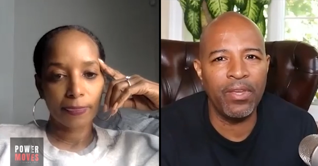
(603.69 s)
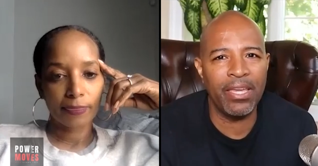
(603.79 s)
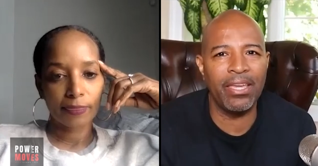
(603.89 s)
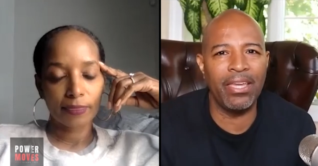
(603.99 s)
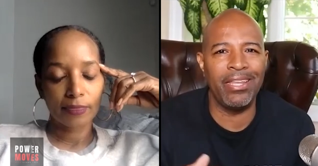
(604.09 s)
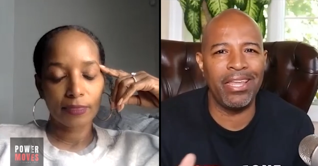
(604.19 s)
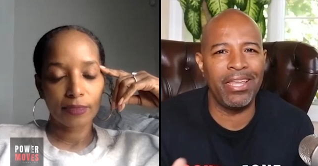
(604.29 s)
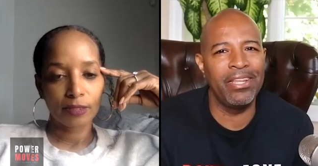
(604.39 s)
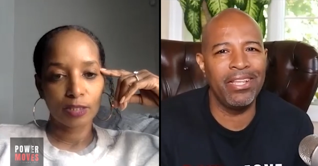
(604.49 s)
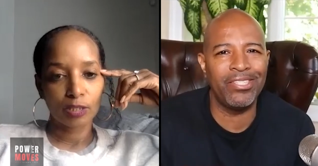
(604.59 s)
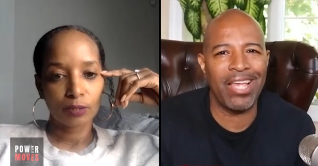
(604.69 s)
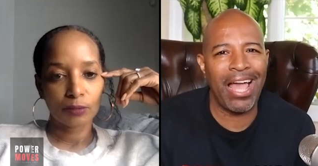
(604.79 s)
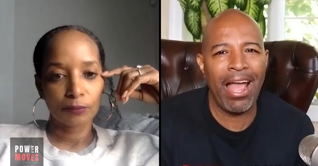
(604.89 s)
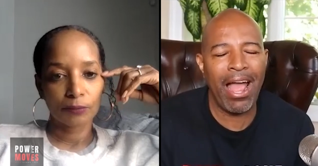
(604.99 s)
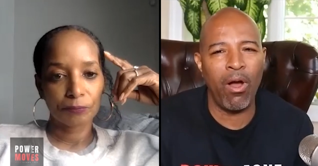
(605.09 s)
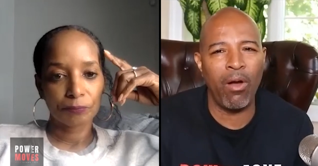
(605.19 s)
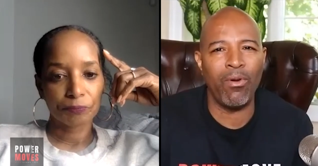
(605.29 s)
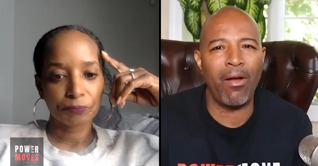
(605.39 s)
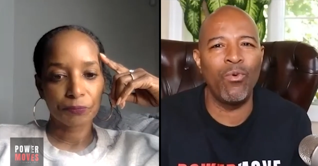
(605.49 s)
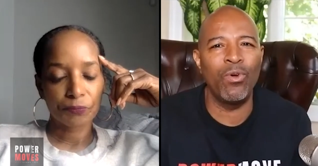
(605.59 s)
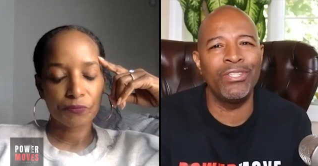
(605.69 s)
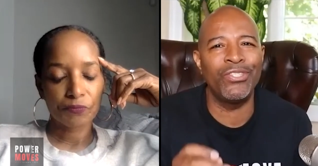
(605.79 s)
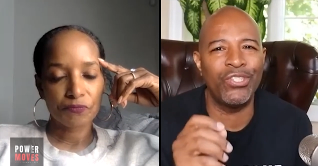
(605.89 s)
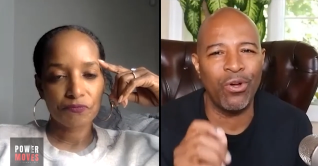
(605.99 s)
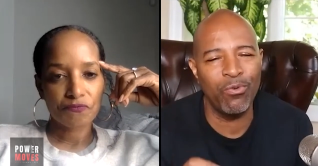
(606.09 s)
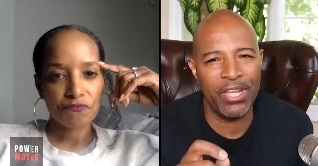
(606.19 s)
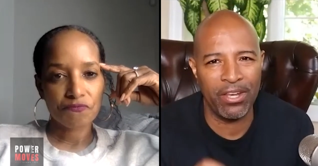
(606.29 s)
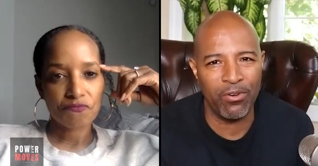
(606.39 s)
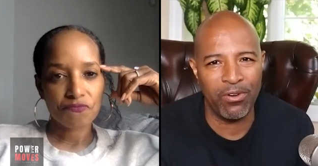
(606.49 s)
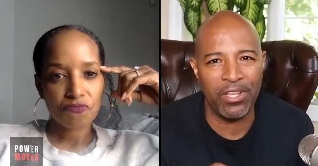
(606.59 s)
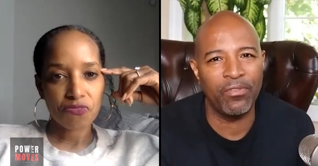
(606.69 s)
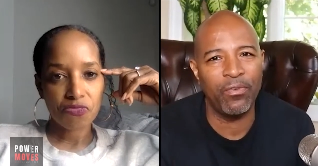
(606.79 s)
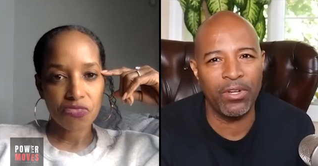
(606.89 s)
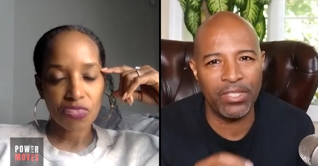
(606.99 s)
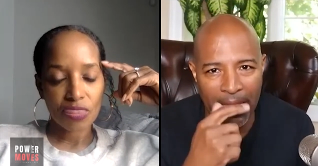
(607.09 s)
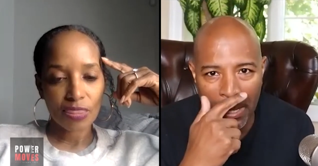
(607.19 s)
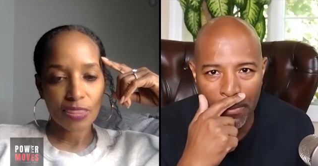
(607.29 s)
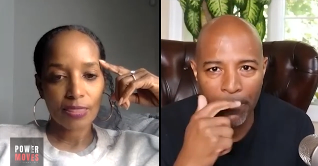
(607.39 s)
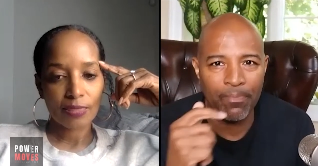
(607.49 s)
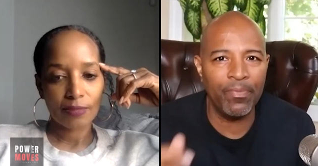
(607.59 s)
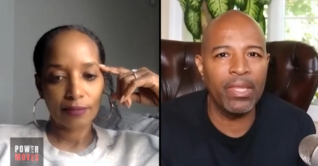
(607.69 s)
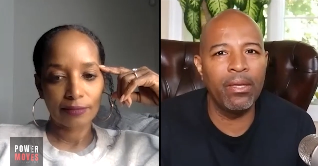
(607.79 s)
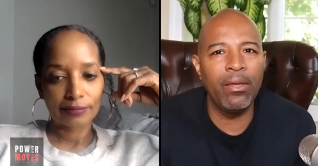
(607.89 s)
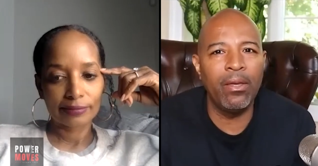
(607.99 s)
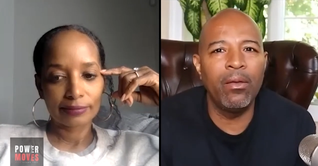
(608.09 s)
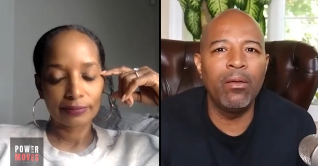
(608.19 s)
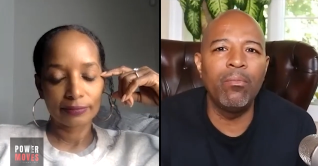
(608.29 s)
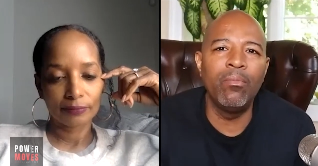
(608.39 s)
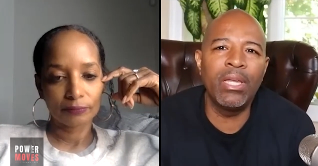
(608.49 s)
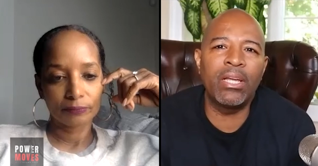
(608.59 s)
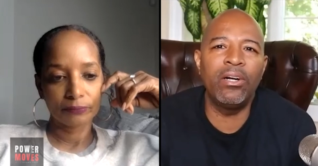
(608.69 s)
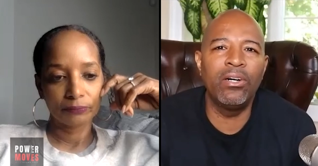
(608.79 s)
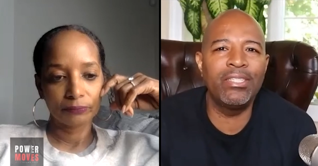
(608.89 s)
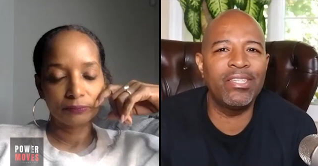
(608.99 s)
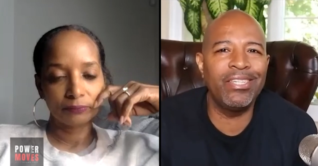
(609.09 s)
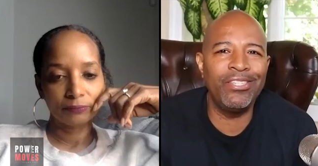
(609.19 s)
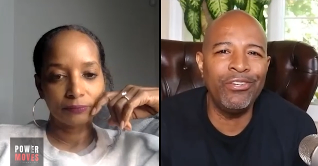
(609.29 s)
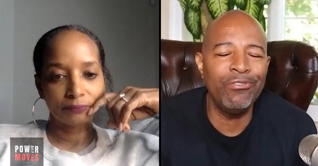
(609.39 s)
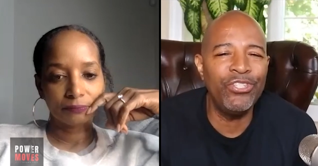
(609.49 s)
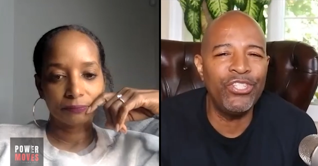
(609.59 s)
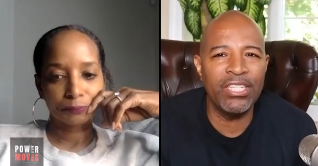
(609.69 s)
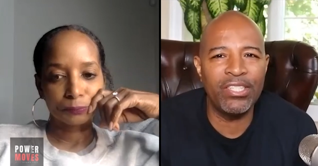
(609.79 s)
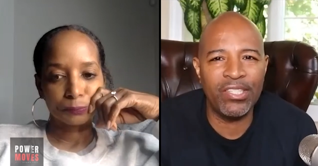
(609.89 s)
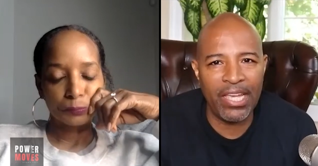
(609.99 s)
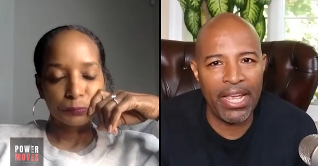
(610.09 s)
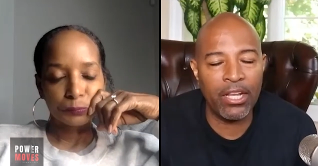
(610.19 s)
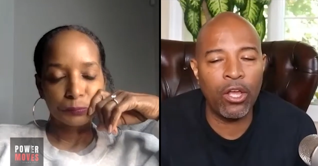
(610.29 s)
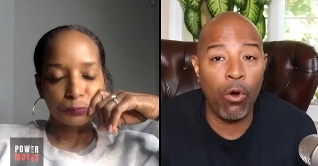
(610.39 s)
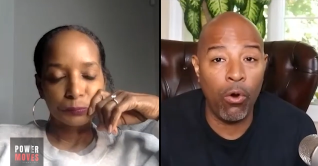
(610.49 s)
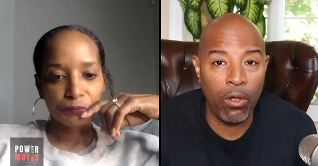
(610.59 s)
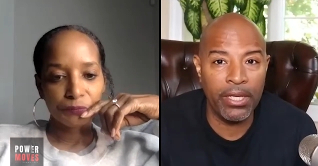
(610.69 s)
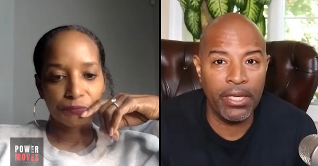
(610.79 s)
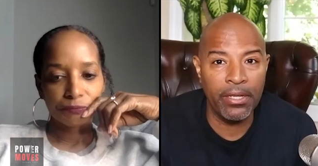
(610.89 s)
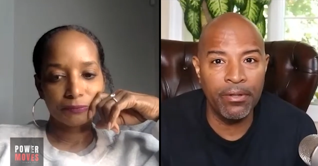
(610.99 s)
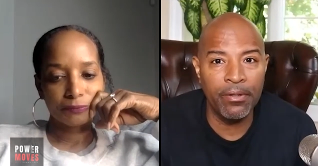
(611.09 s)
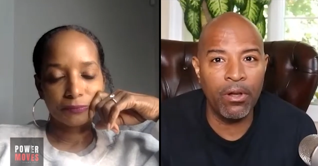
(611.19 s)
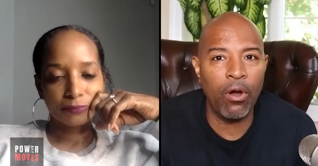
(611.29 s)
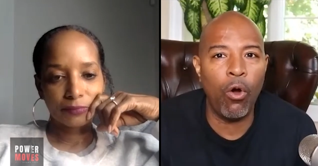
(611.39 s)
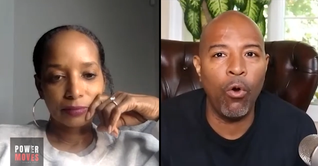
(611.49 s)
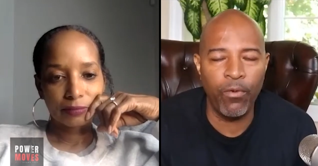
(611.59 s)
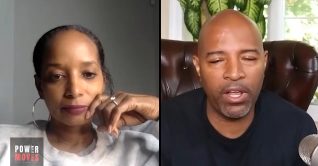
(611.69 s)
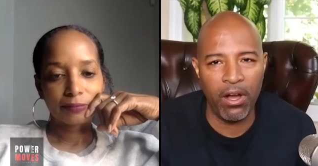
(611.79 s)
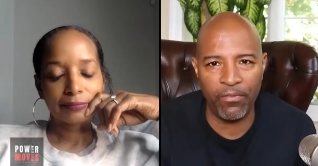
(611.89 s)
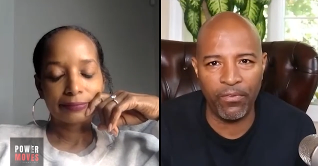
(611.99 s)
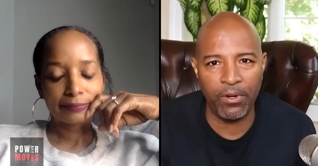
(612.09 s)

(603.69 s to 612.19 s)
Speaker 1: in, in this, I, I, I want to zone in on this for a second, because you just said calling over comfort,